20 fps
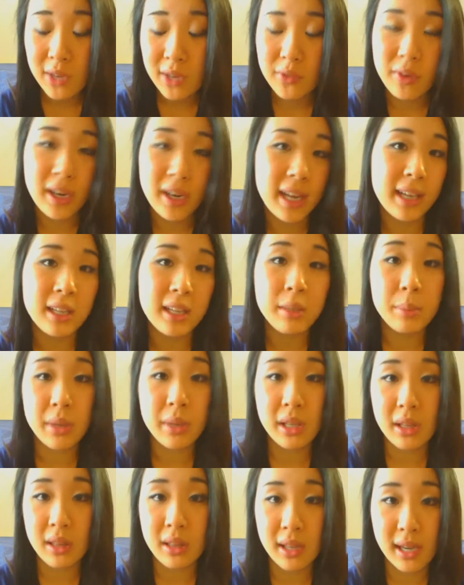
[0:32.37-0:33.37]
for
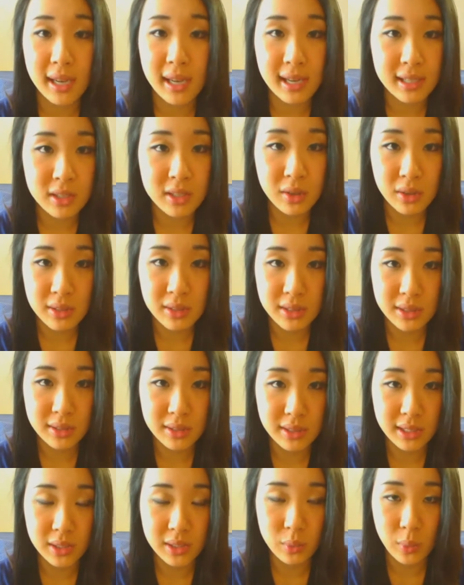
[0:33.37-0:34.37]
anybody that has gone to
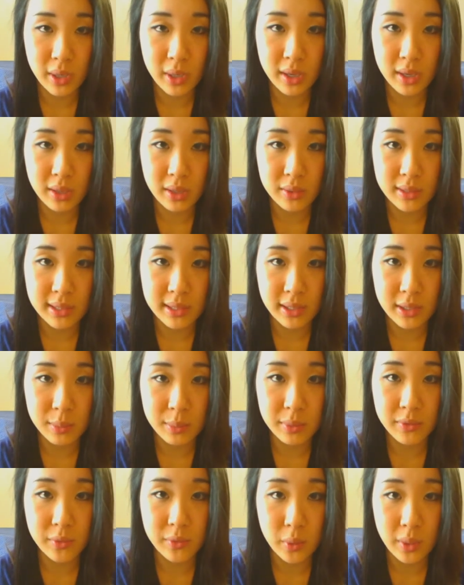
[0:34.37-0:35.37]
these warehouse sales
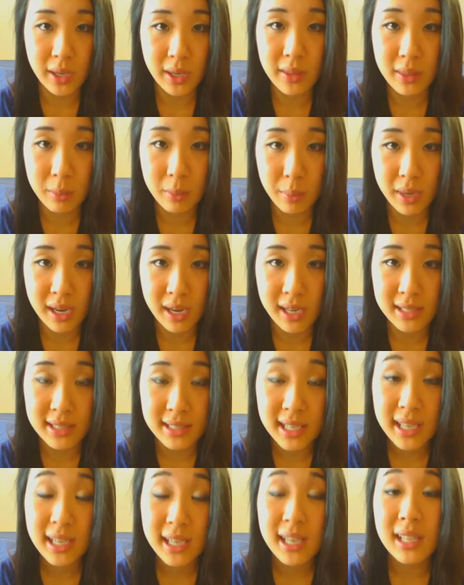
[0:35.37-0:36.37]
before in the past
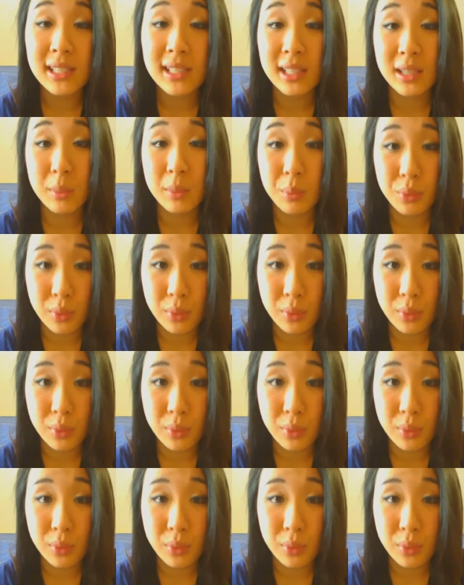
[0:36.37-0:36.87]
is that the